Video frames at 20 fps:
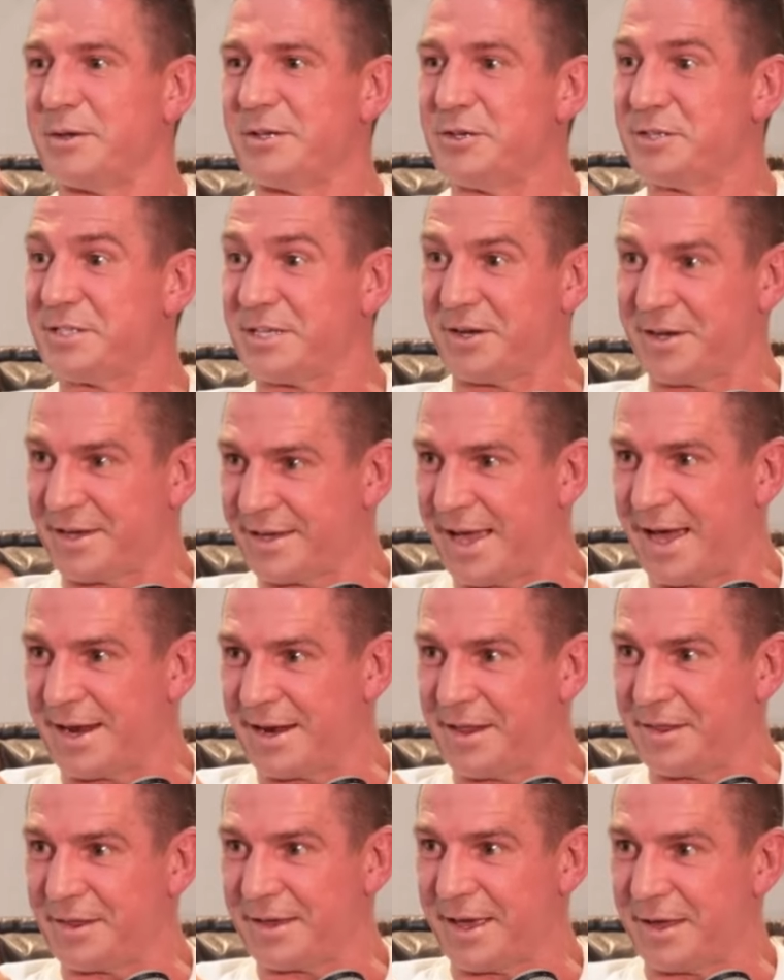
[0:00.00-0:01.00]
You said I can cut
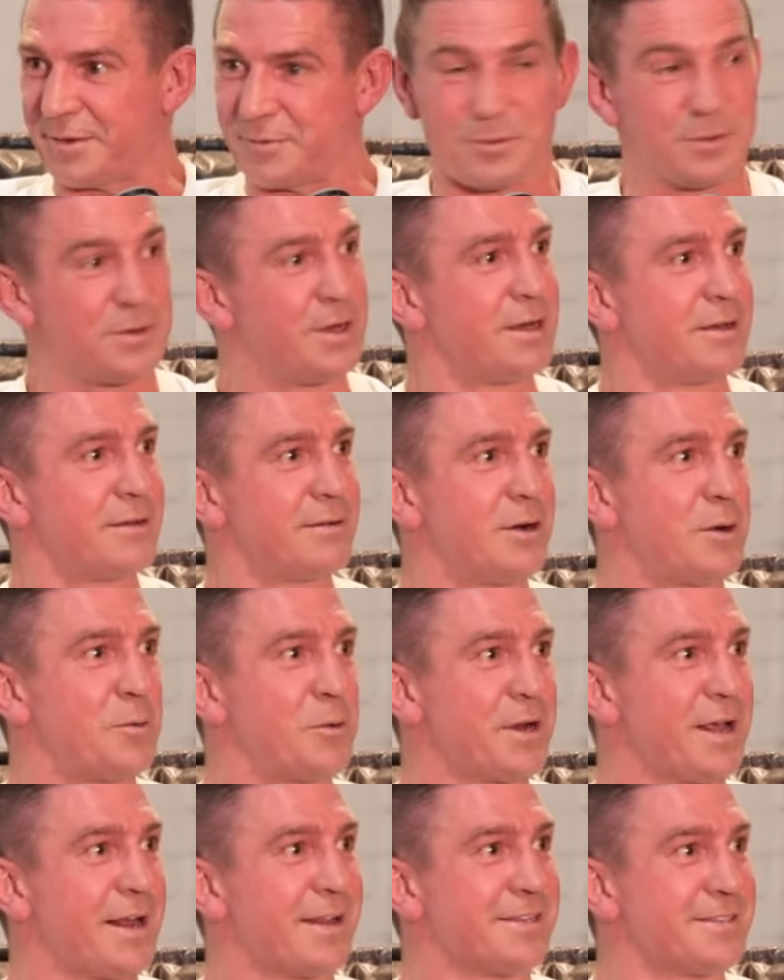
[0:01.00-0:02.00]
anything else I
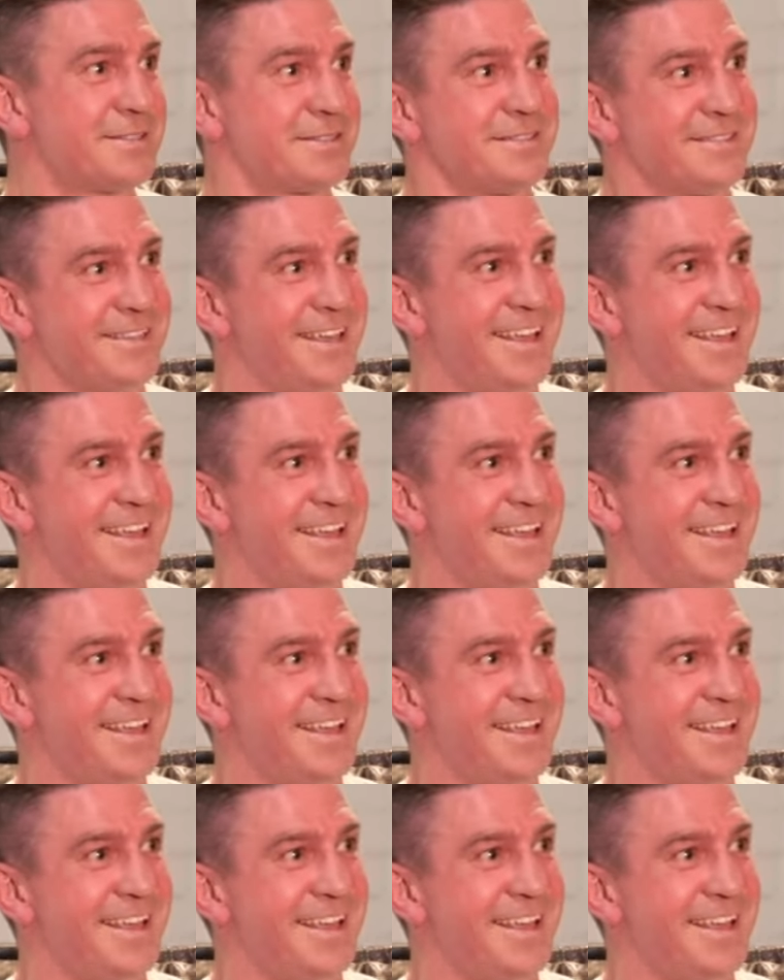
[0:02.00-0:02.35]
want out of this.